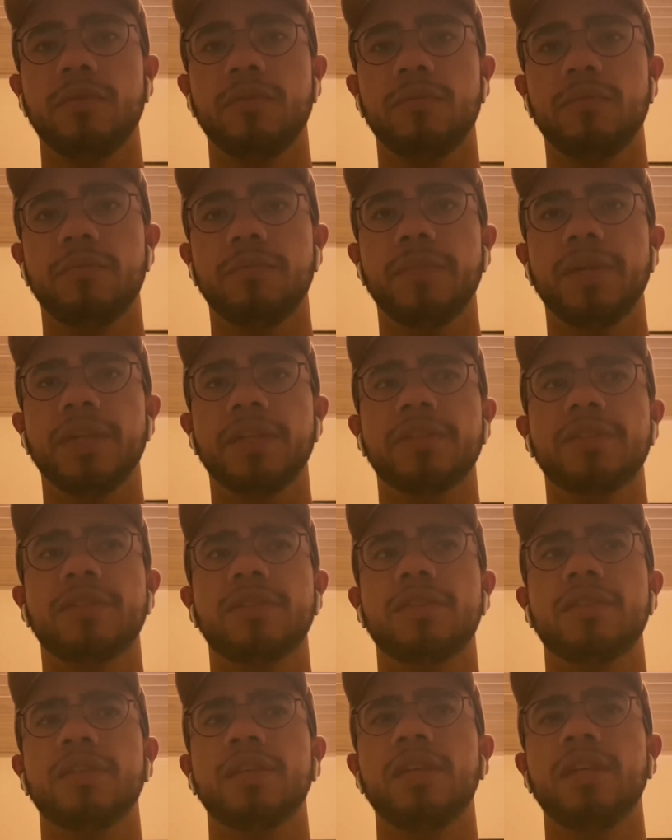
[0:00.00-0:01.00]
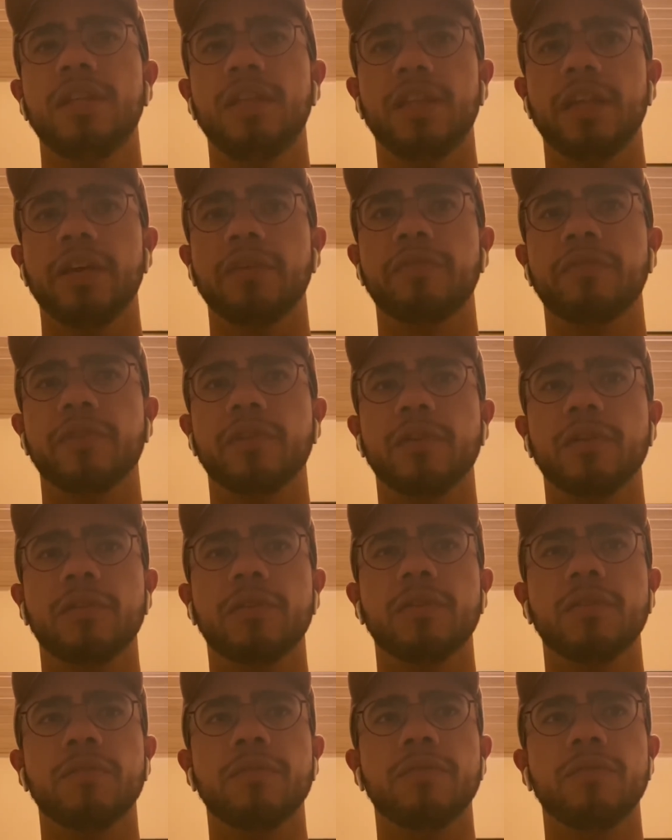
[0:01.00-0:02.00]
makes life a
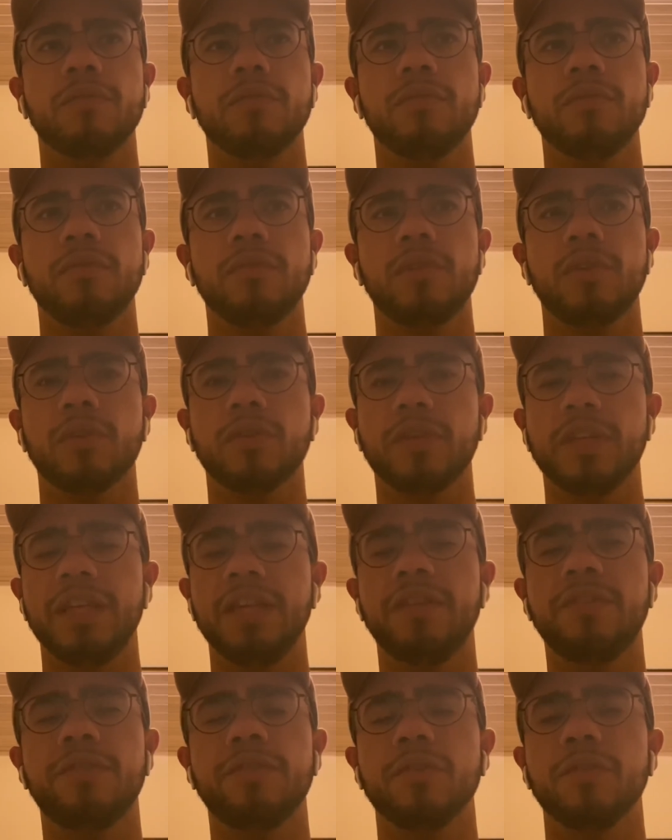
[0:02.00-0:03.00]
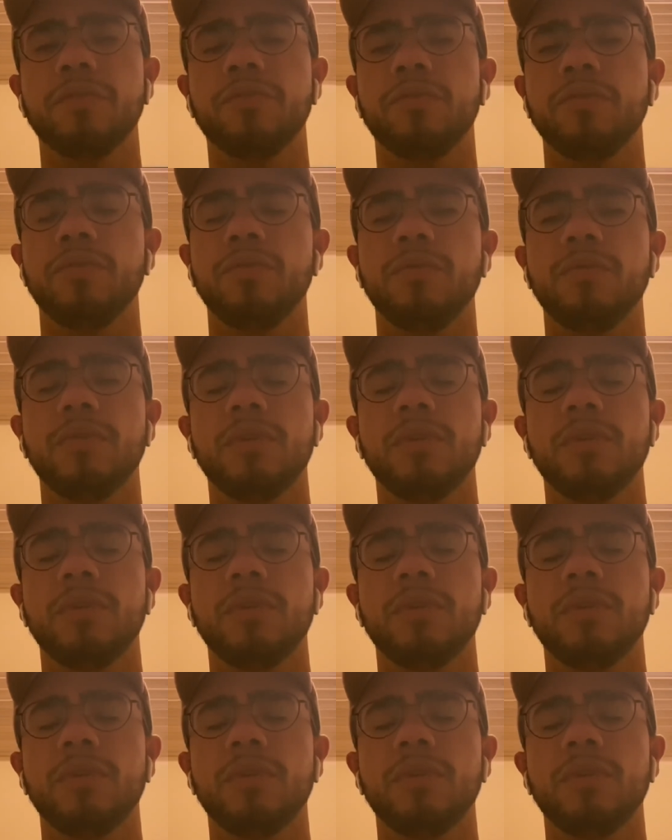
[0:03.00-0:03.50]
lot easier to